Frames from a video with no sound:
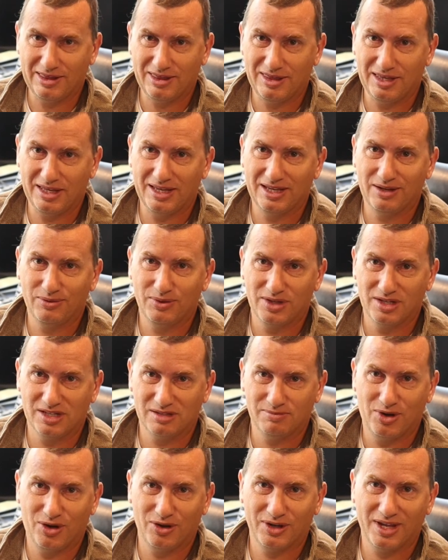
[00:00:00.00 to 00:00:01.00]
thing with the
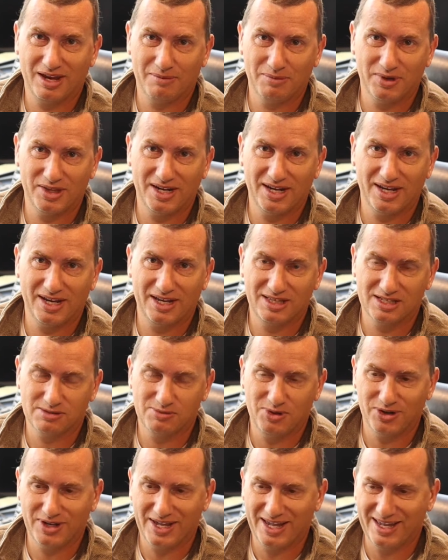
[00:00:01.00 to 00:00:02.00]
small camera that I had, the
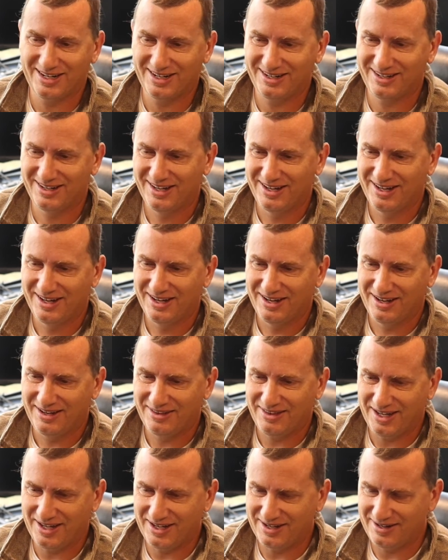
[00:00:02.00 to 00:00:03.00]
small Canon,
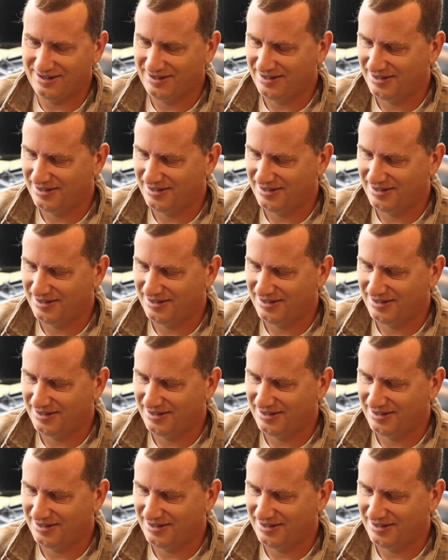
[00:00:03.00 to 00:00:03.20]
that